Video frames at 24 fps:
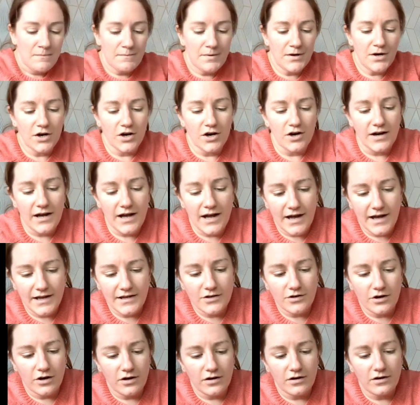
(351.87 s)
But I
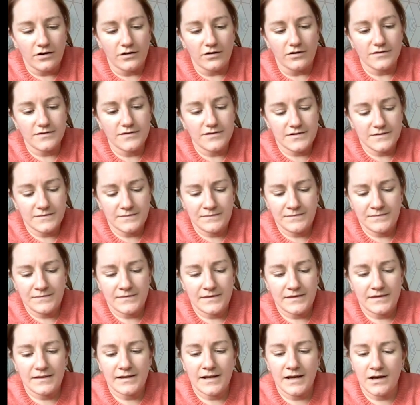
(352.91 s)
got us,
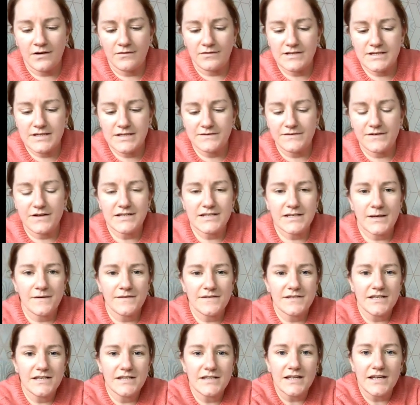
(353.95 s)
now it's the first time
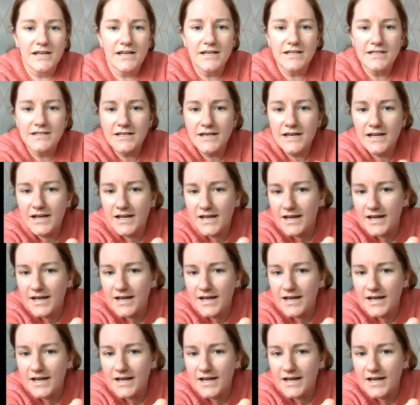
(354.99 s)
I've seen these,